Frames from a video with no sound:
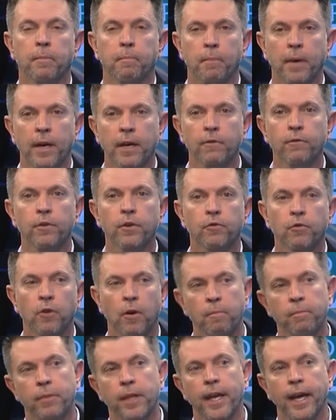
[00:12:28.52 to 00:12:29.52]
benefit
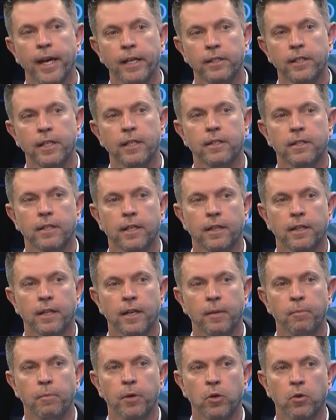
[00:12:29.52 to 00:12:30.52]
from the assets that the
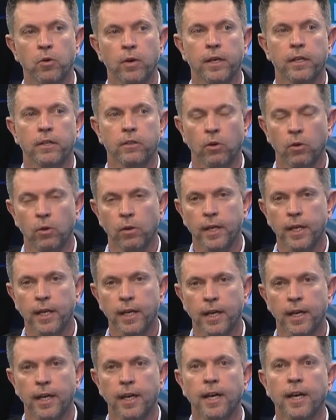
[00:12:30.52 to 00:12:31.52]
Libra coin is
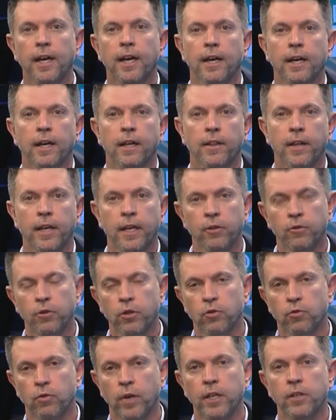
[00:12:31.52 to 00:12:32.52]
holding. The
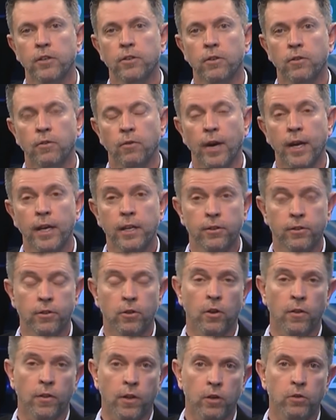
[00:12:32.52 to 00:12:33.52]
interest rates raised
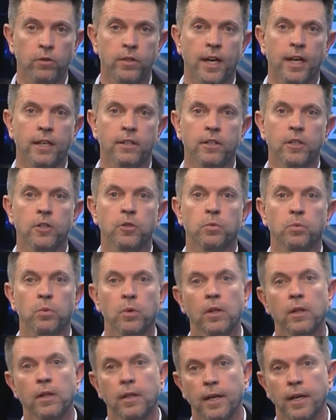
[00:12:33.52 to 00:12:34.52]
on those assets
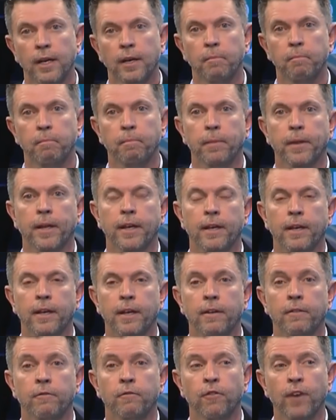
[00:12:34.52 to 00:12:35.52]
will
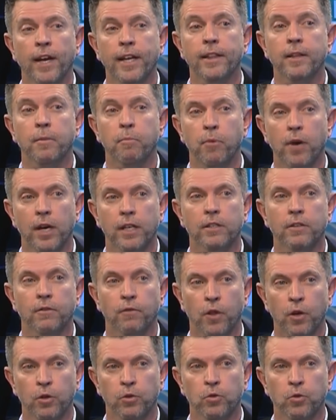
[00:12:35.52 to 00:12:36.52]
inflate the price
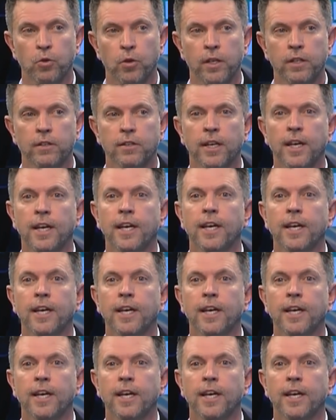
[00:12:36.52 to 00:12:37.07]
of those coins.